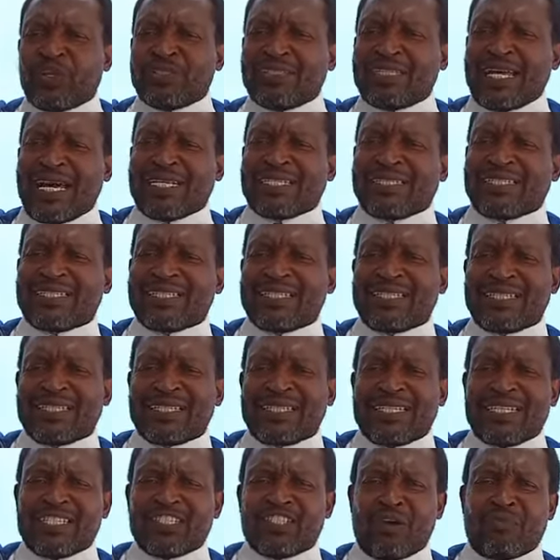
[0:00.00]
that
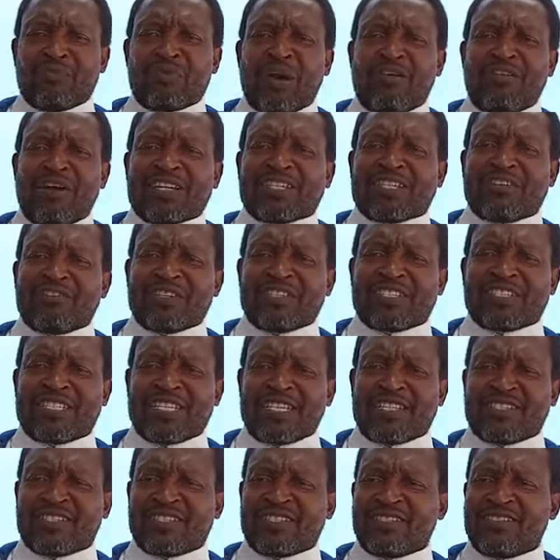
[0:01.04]
some
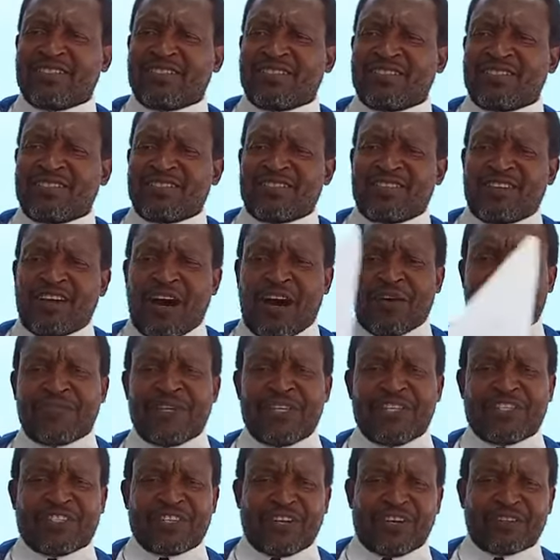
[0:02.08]
characteristics of
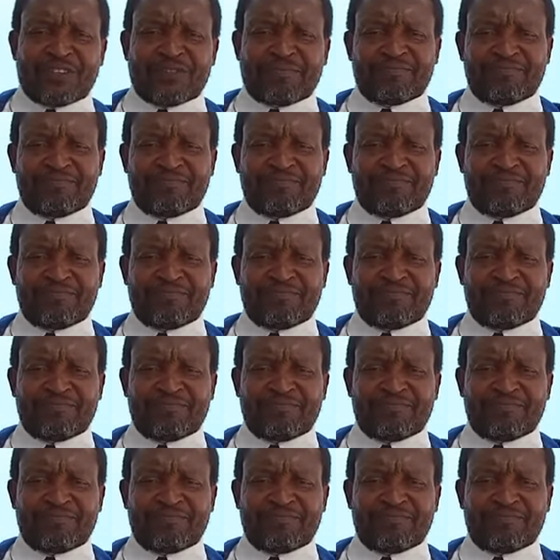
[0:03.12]
Esau.